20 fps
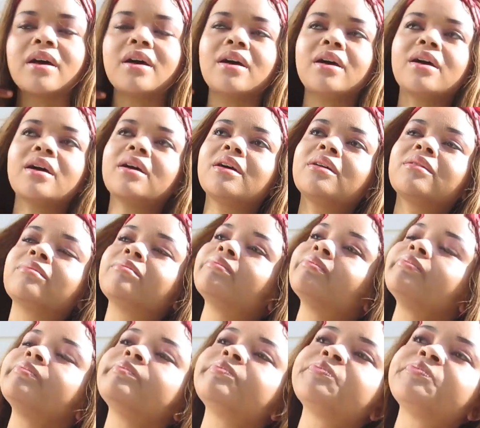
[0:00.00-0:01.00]

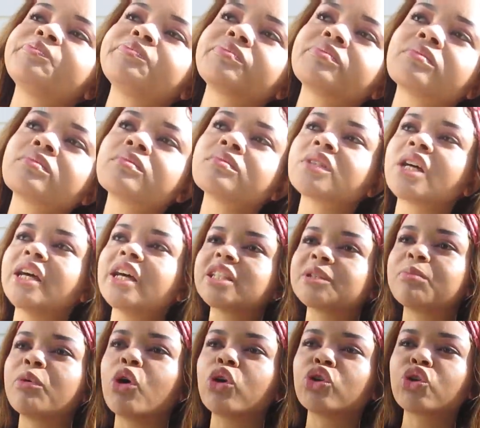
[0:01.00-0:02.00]
Um,
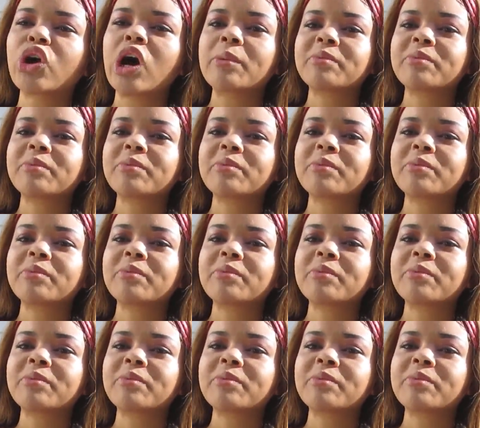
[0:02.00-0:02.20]
it's polar